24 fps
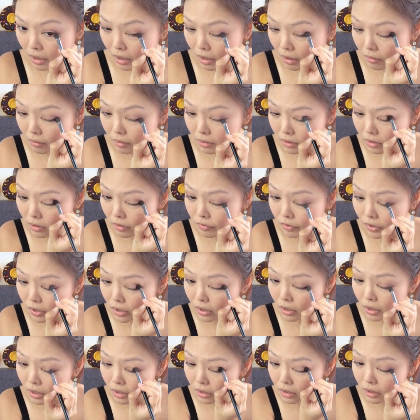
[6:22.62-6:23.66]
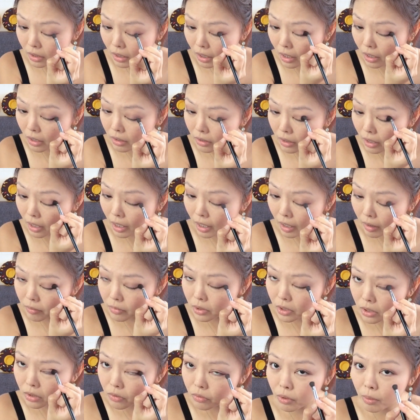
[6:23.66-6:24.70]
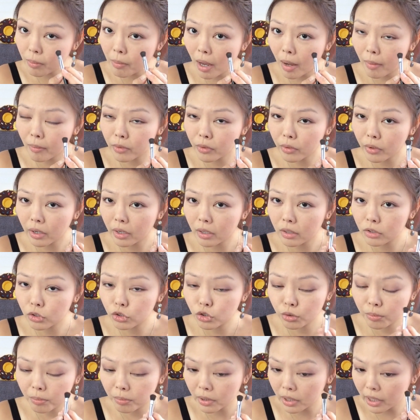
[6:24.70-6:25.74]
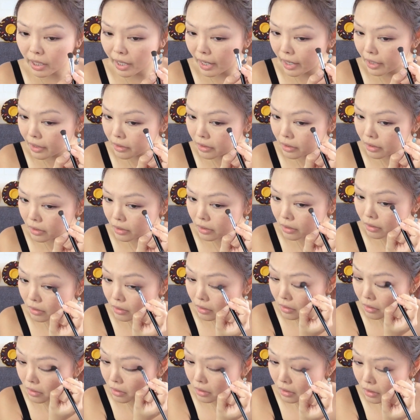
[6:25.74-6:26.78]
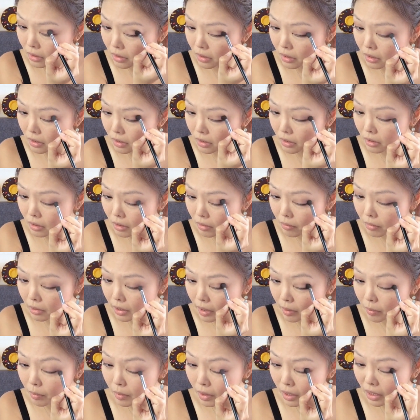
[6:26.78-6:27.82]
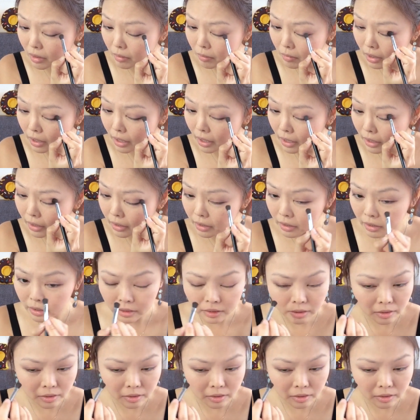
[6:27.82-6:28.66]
Once I've got that down, I'm just remembering to blend. Blend, blend, blend.